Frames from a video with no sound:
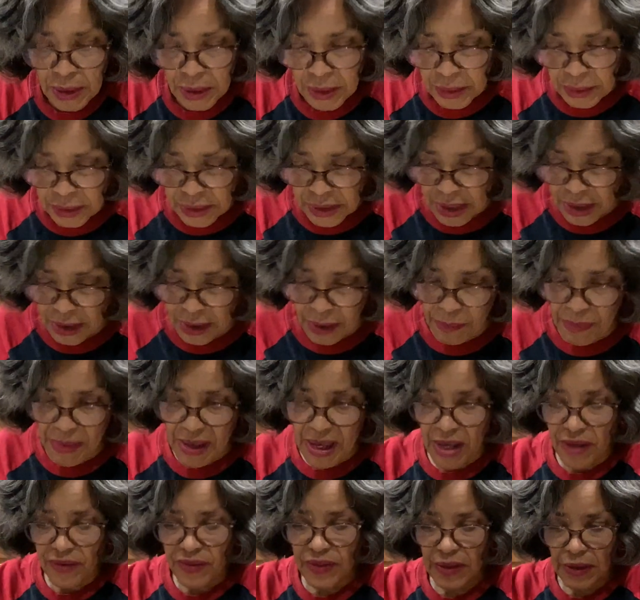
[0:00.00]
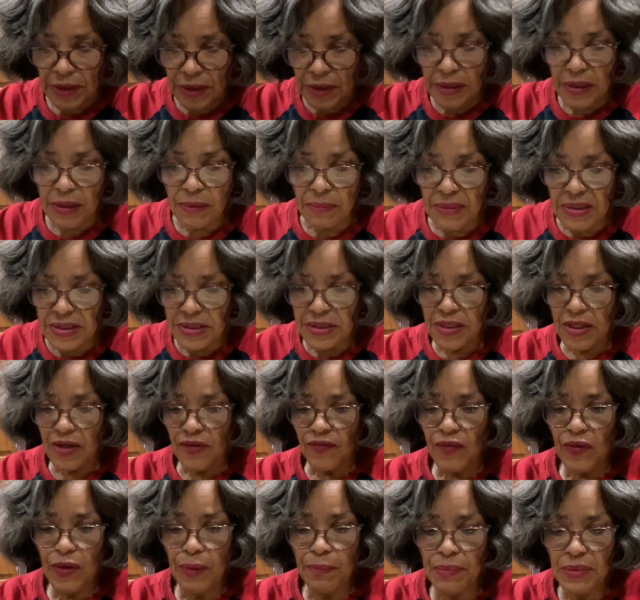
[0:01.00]
take a bath and clean myself
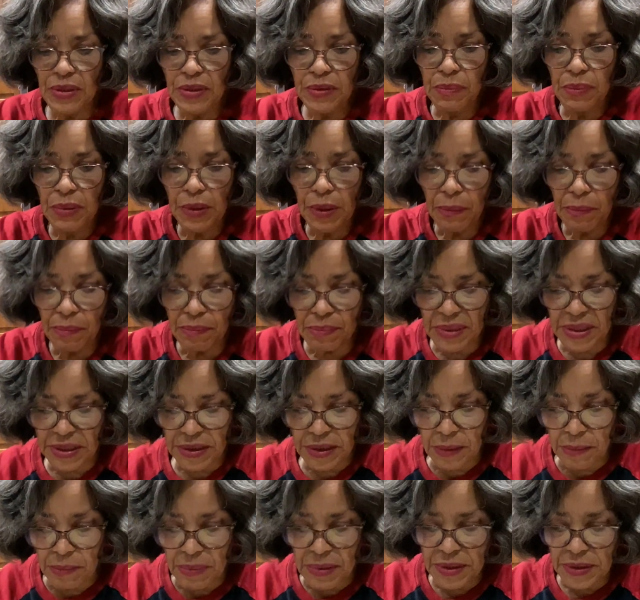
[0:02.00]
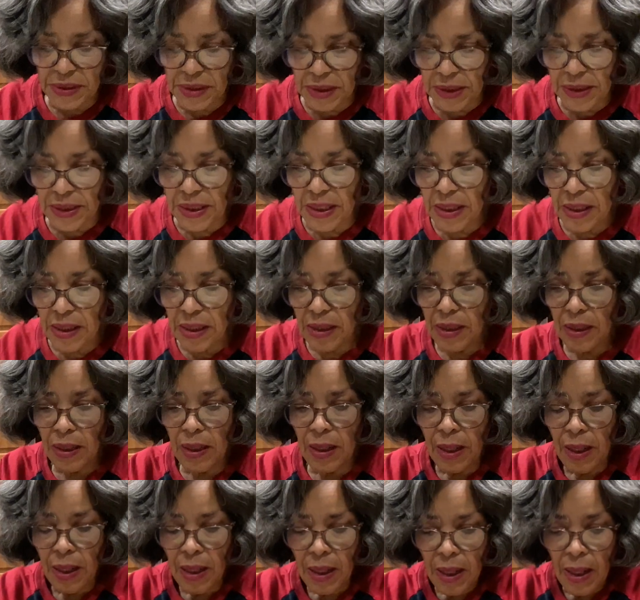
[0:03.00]
up. It's been a busy, busy day.
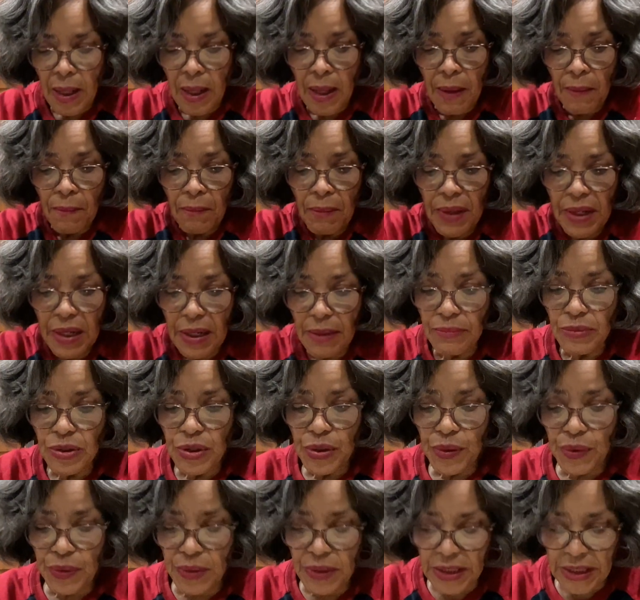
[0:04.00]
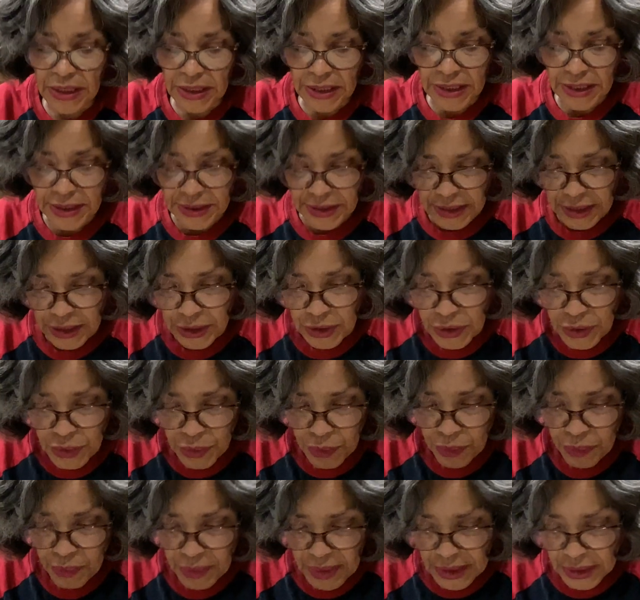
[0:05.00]
But I'm turning this into a
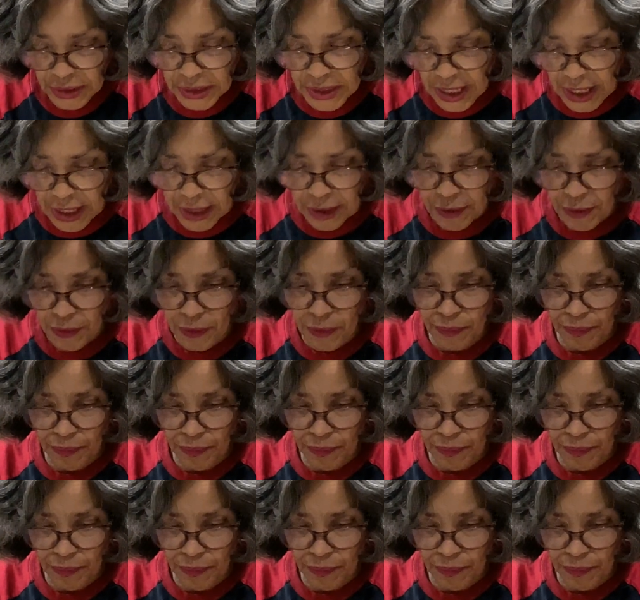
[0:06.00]
rectangle.